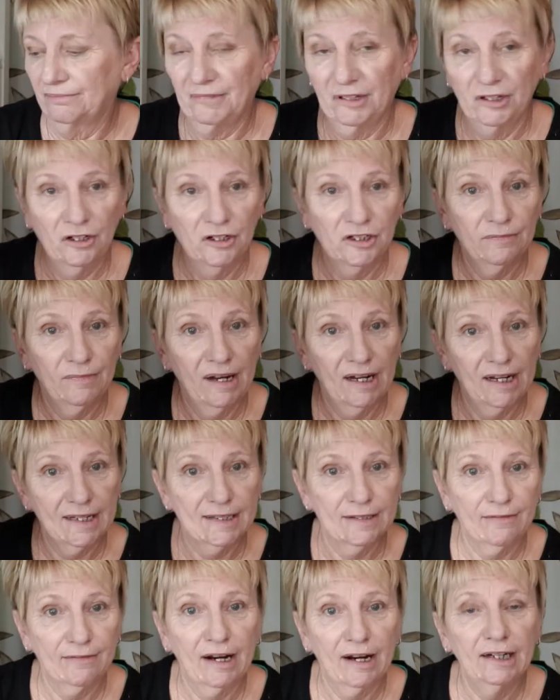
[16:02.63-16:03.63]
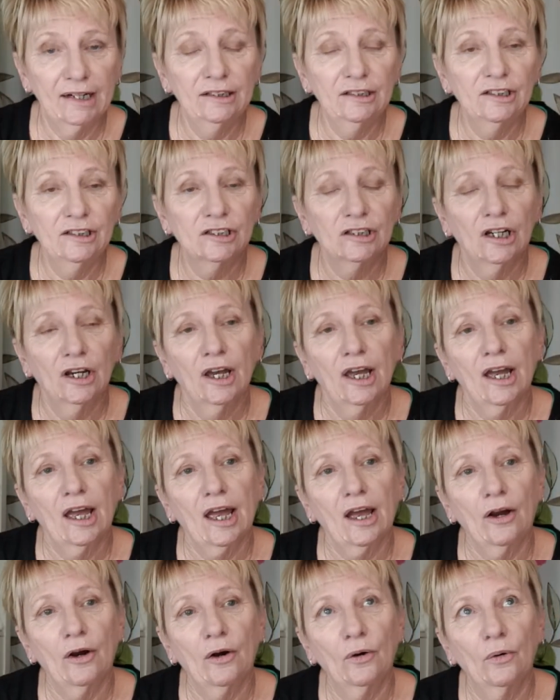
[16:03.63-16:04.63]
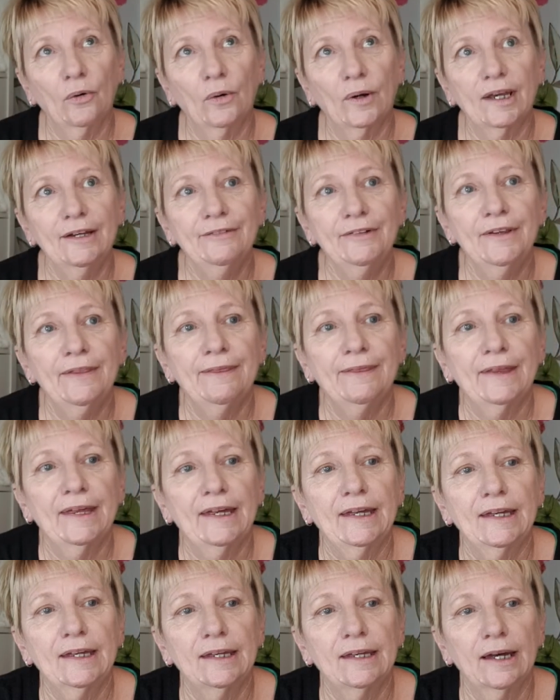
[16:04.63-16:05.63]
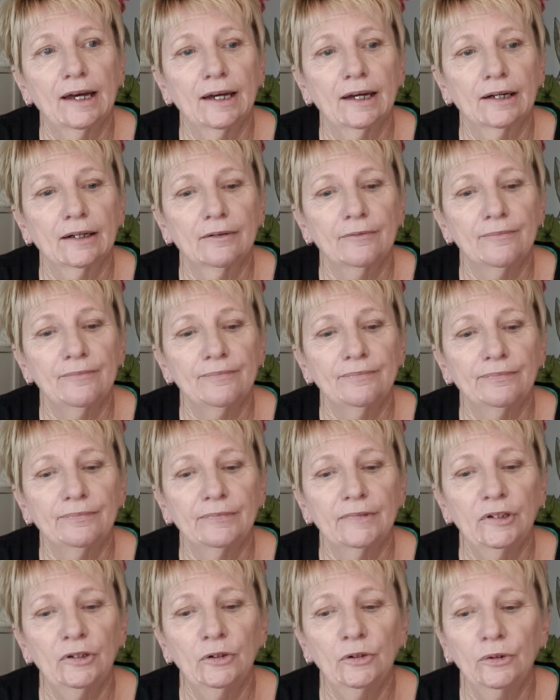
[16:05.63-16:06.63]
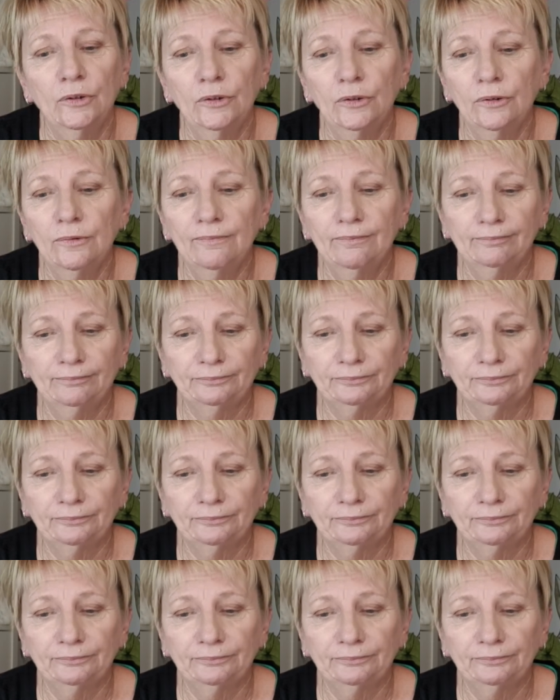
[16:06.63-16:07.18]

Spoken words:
Nutramix range, or even the new,